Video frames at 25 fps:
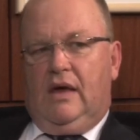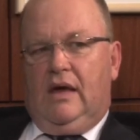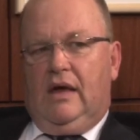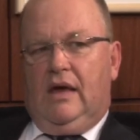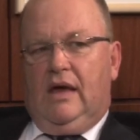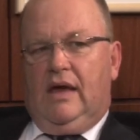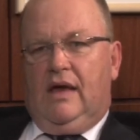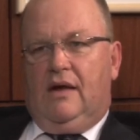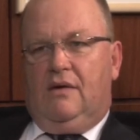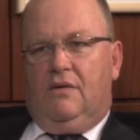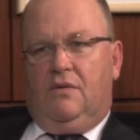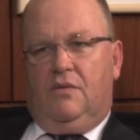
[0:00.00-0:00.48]

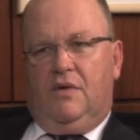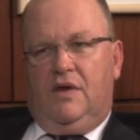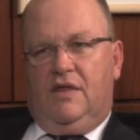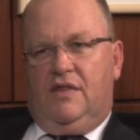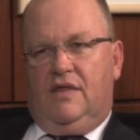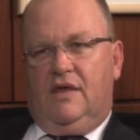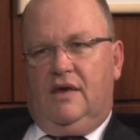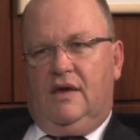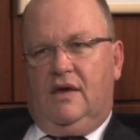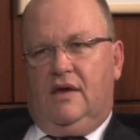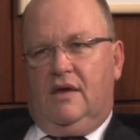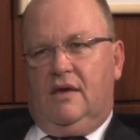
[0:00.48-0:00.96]
and we
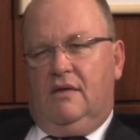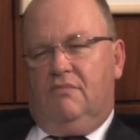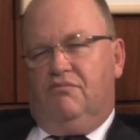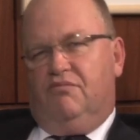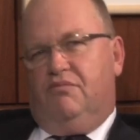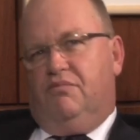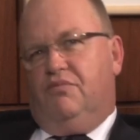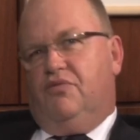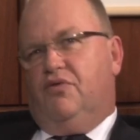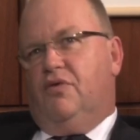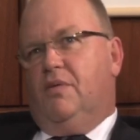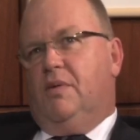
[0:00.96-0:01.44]
think
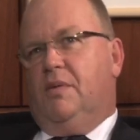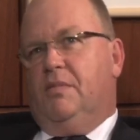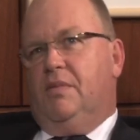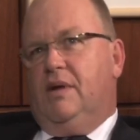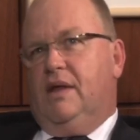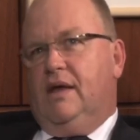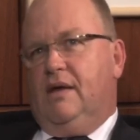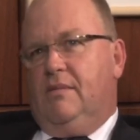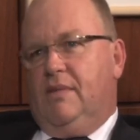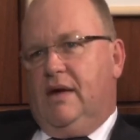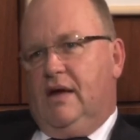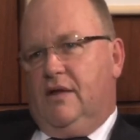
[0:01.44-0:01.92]

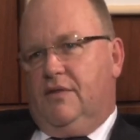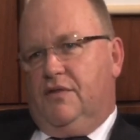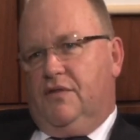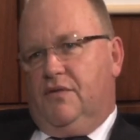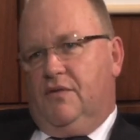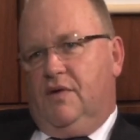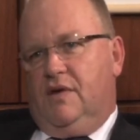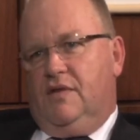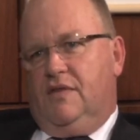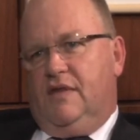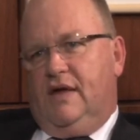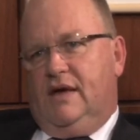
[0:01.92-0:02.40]
probably about
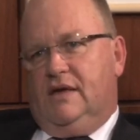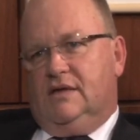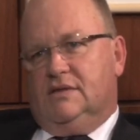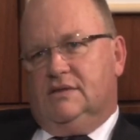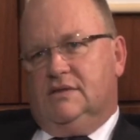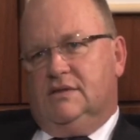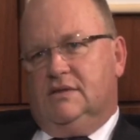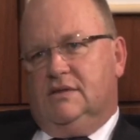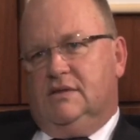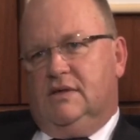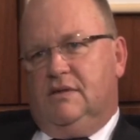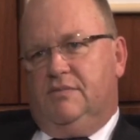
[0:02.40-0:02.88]
three
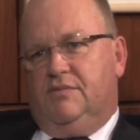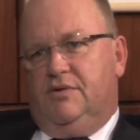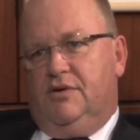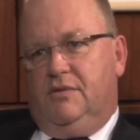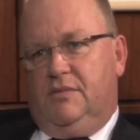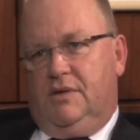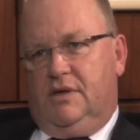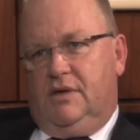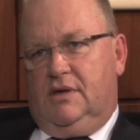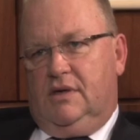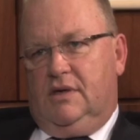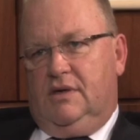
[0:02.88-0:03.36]
thousand are
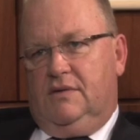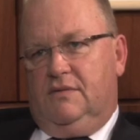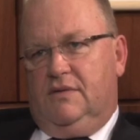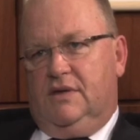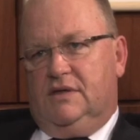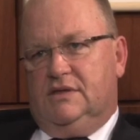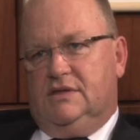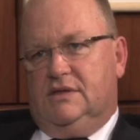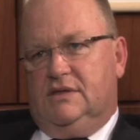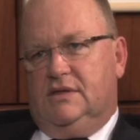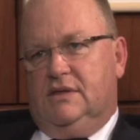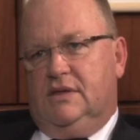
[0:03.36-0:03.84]
permanently
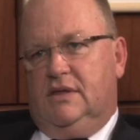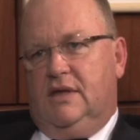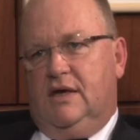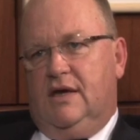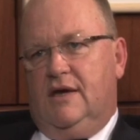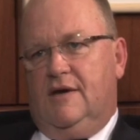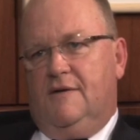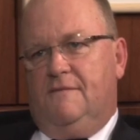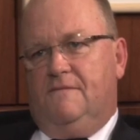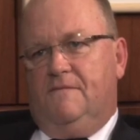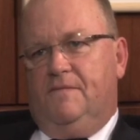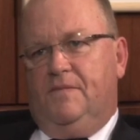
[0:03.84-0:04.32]
resident
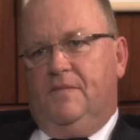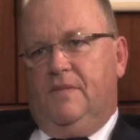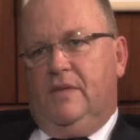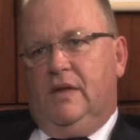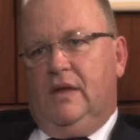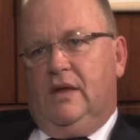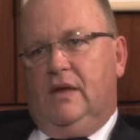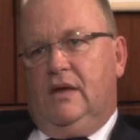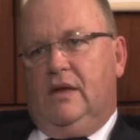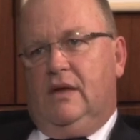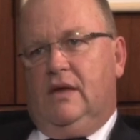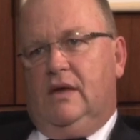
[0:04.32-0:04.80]
there
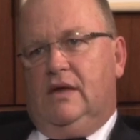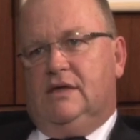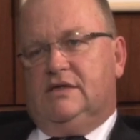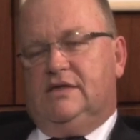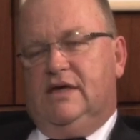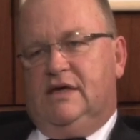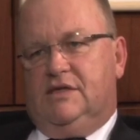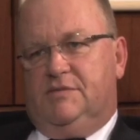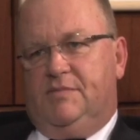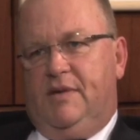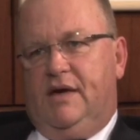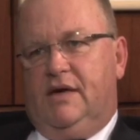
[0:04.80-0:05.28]
as
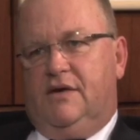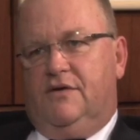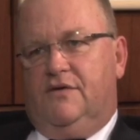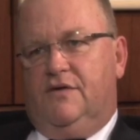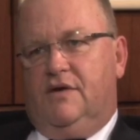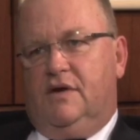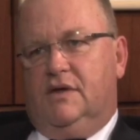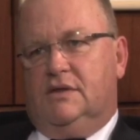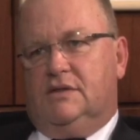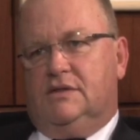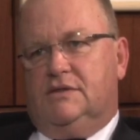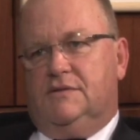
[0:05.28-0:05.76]

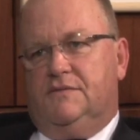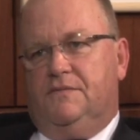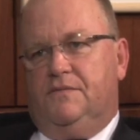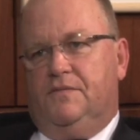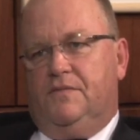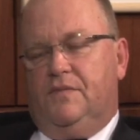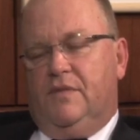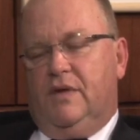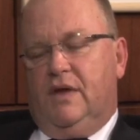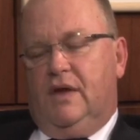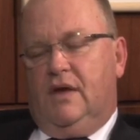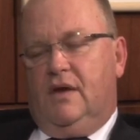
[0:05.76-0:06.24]
expatriates.
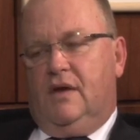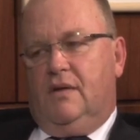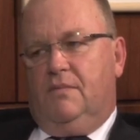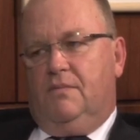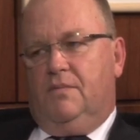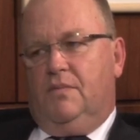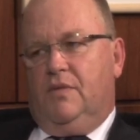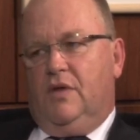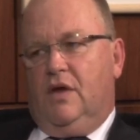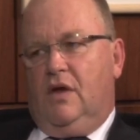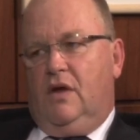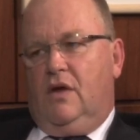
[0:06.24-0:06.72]

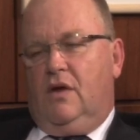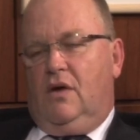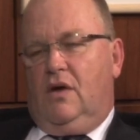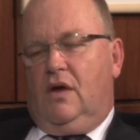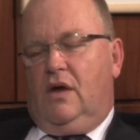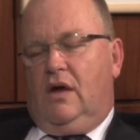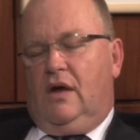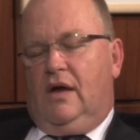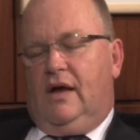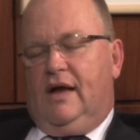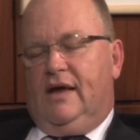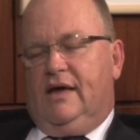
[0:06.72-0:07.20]
Um,
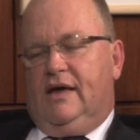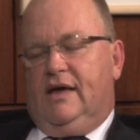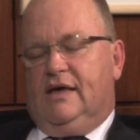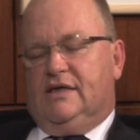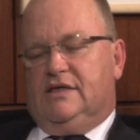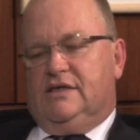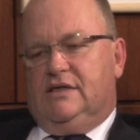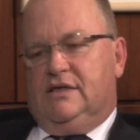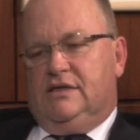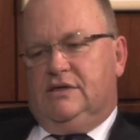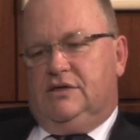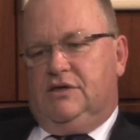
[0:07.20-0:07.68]
I
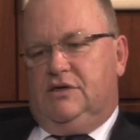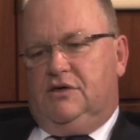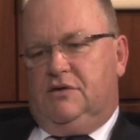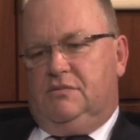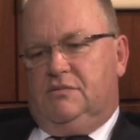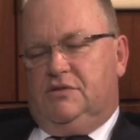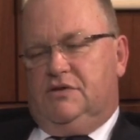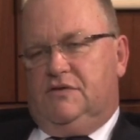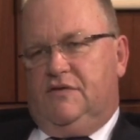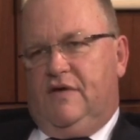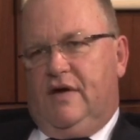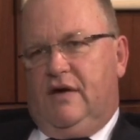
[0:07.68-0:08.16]
guess in
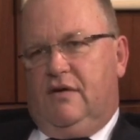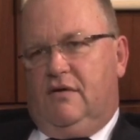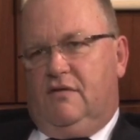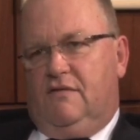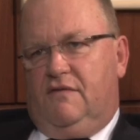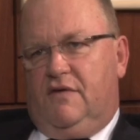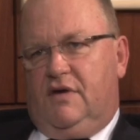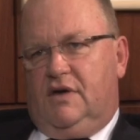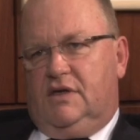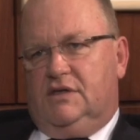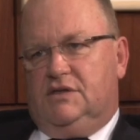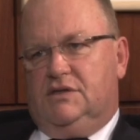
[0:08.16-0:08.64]
terms of our
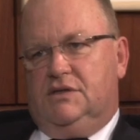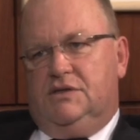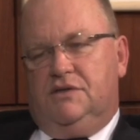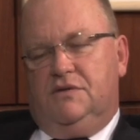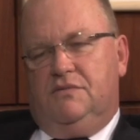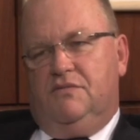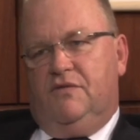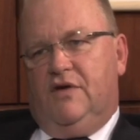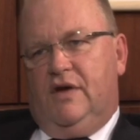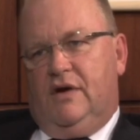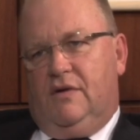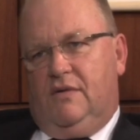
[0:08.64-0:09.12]
advice to
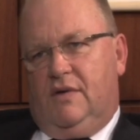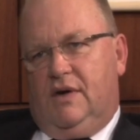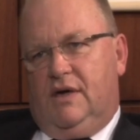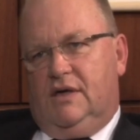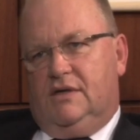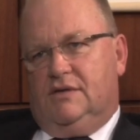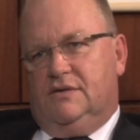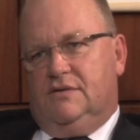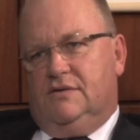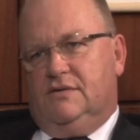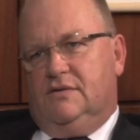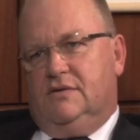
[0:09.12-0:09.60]
them,
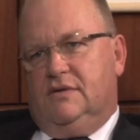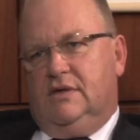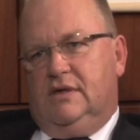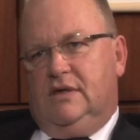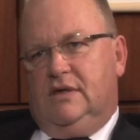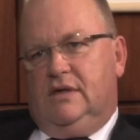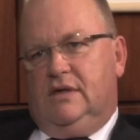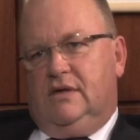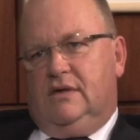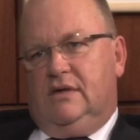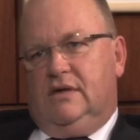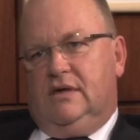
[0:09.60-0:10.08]
Vanuatu
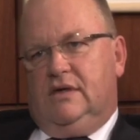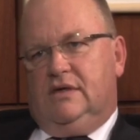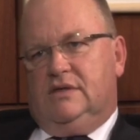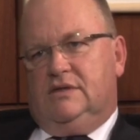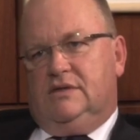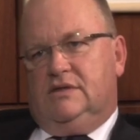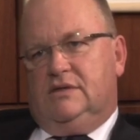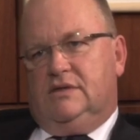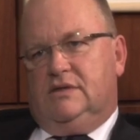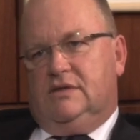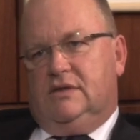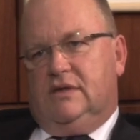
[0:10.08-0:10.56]

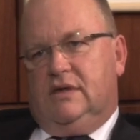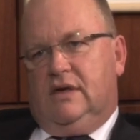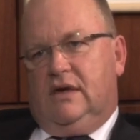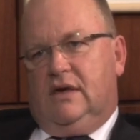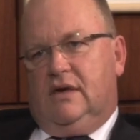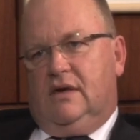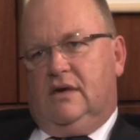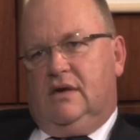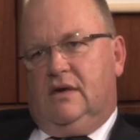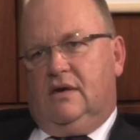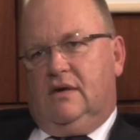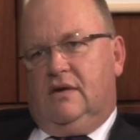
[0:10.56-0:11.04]
is
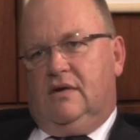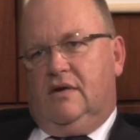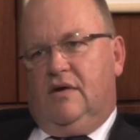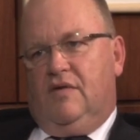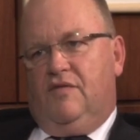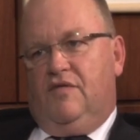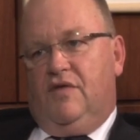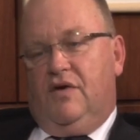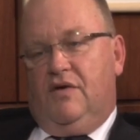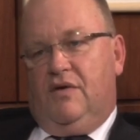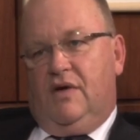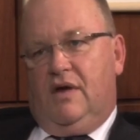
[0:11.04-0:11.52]
uh, a
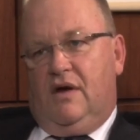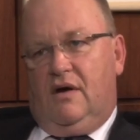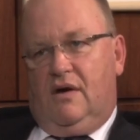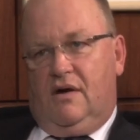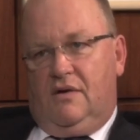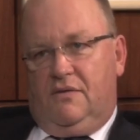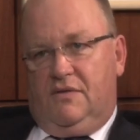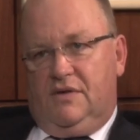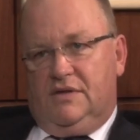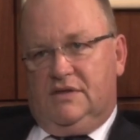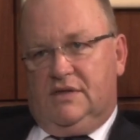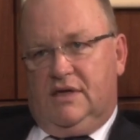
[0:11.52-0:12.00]
very
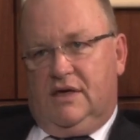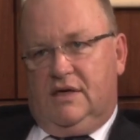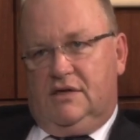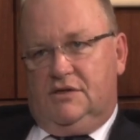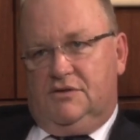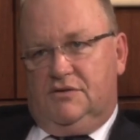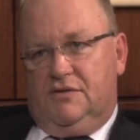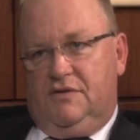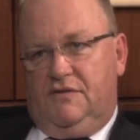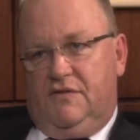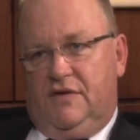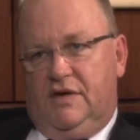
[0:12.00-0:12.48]
high-risk
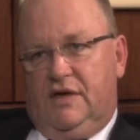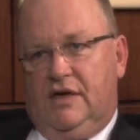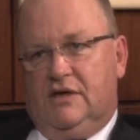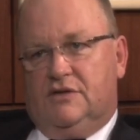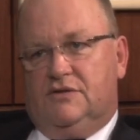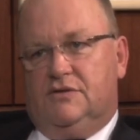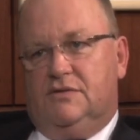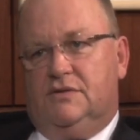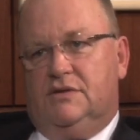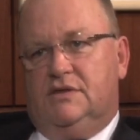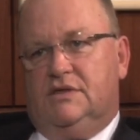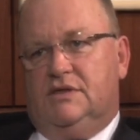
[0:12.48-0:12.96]
country for
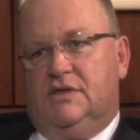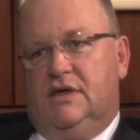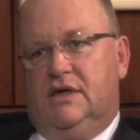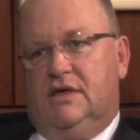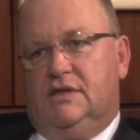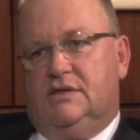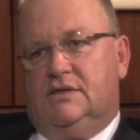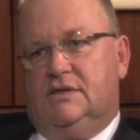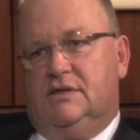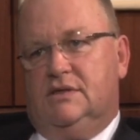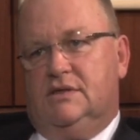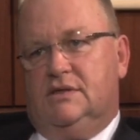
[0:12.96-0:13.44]
natural
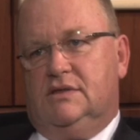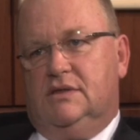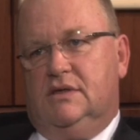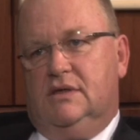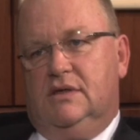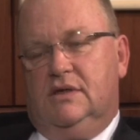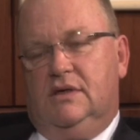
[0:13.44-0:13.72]
disasters.